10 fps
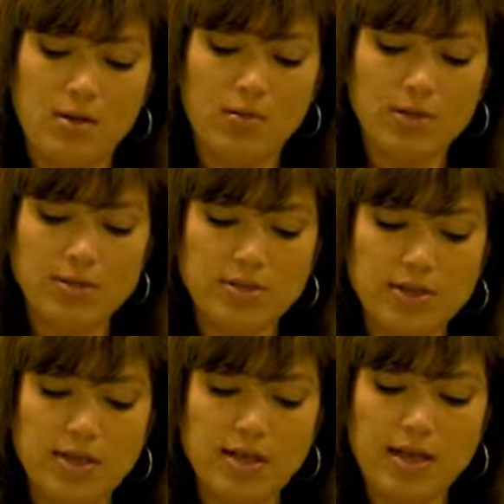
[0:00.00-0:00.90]
What
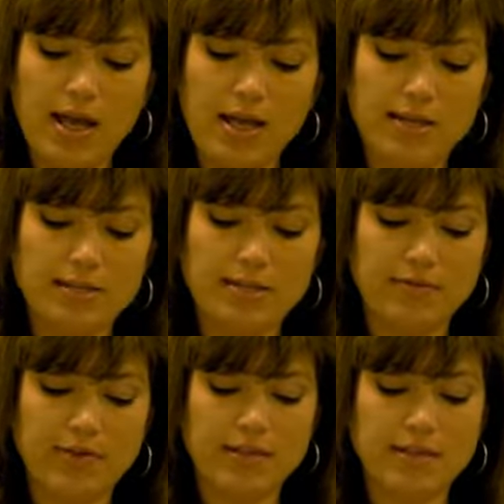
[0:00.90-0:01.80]
started as
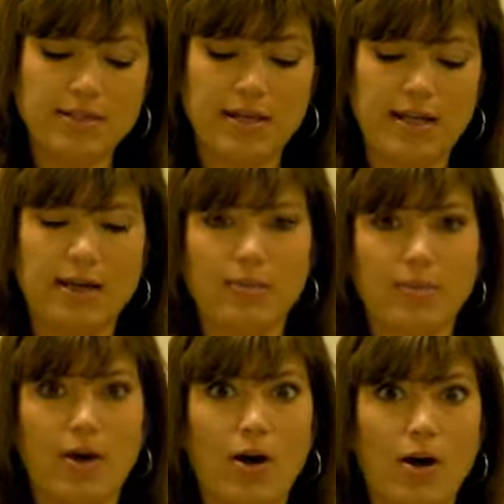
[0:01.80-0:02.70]
a fancy
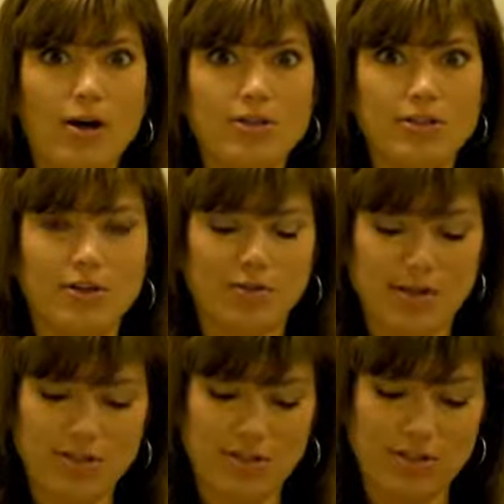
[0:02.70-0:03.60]
name, Our
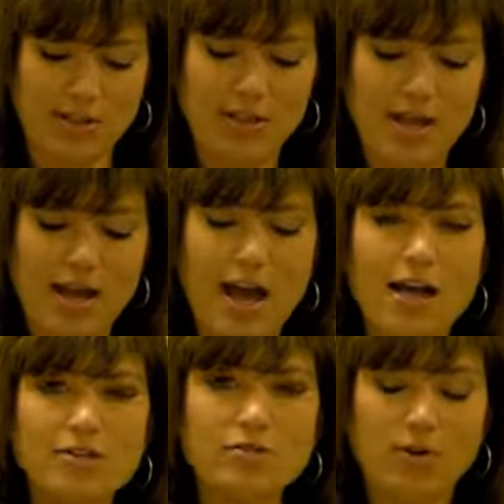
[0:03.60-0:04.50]
Generation,
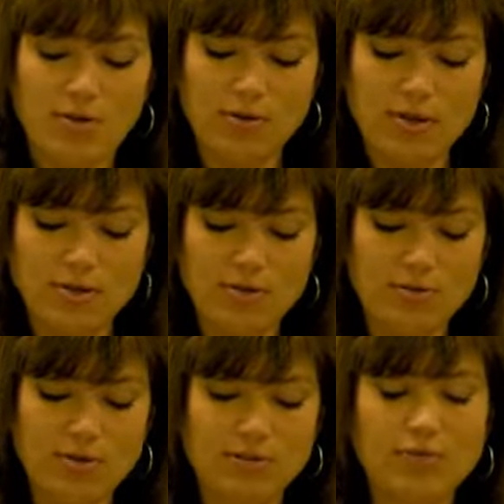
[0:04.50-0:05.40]
has grown
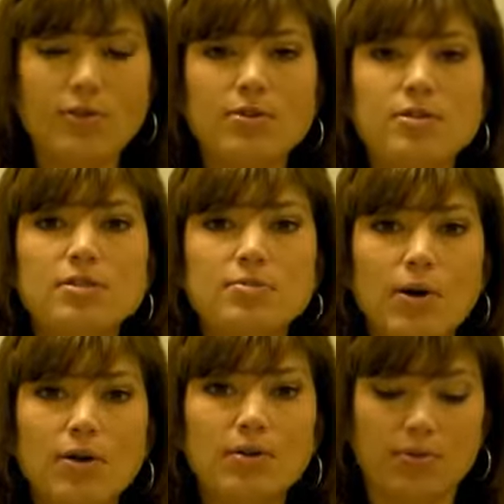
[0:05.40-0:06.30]
into a devoted
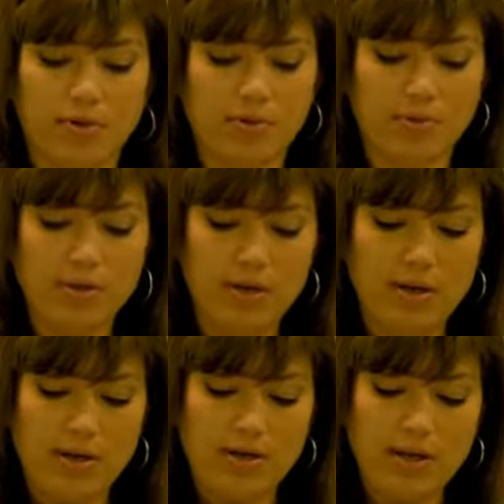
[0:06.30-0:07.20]
small group
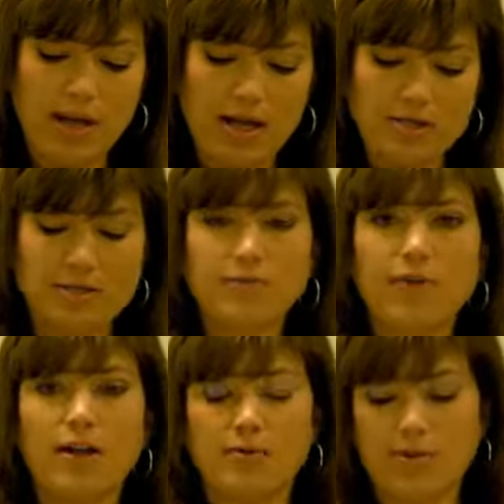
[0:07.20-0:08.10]
that has the
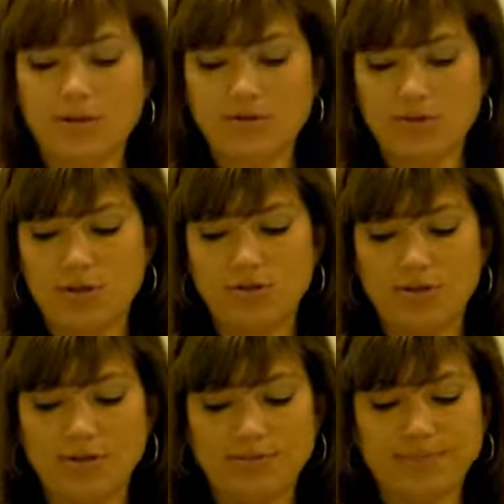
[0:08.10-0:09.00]
following structure.